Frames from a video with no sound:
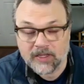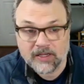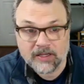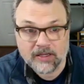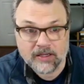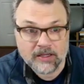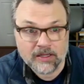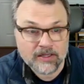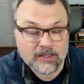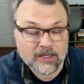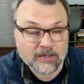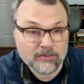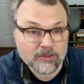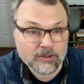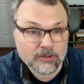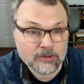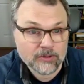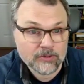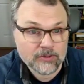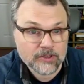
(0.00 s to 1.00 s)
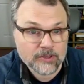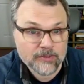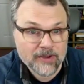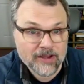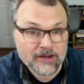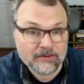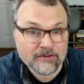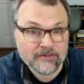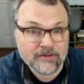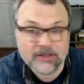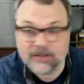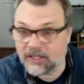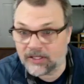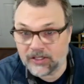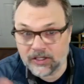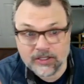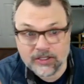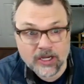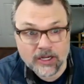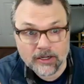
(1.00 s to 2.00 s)
in W, the span of V, then you're
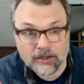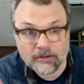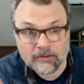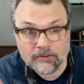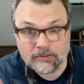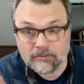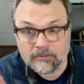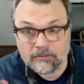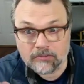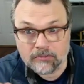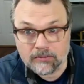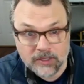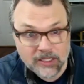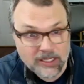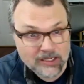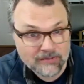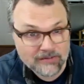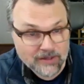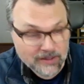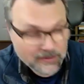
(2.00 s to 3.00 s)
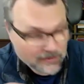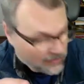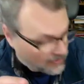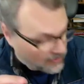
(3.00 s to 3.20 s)
done. You have that